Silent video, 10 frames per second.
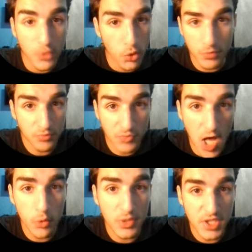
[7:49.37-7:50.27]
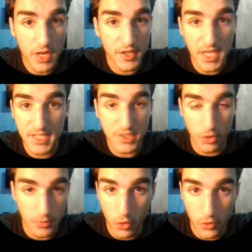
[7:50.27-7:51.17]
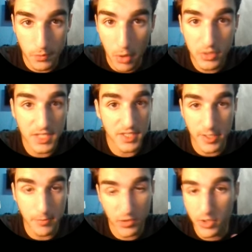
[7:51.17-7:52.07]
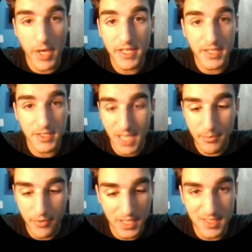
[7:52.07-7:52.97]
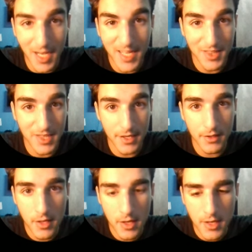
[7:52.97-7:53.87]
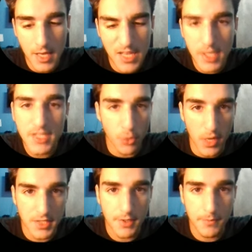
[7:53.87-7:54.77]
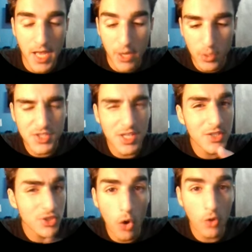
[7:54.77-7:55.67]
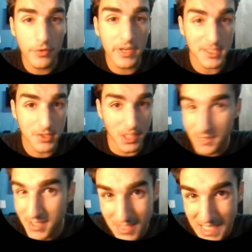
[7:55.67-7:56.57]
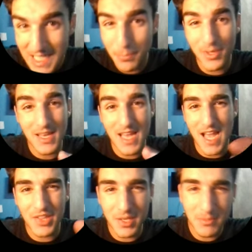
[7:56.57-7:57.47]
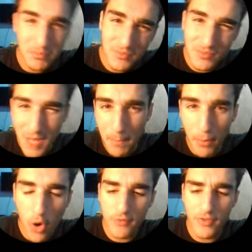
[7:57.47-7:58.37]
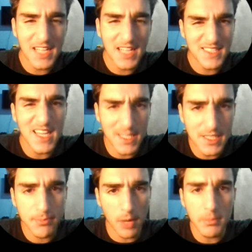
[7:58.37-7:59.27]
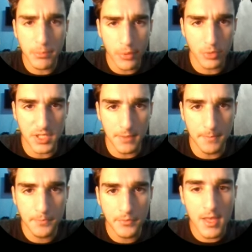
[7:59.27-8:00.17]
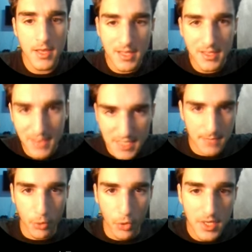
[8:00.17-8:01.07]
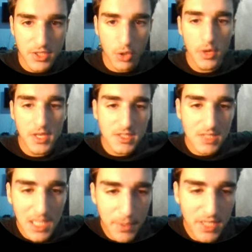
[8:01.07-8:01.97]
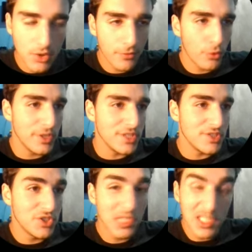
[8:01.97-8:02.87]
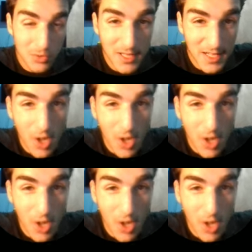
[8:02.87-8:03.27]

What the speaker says: your calorie side of things, your bulking, cutting type fucking diet thing, and then it's rest. And rest is all fucking sleep. It's sleep, and then a part of it, I'd say, is probably protein. That simple. So sleeping till full is literally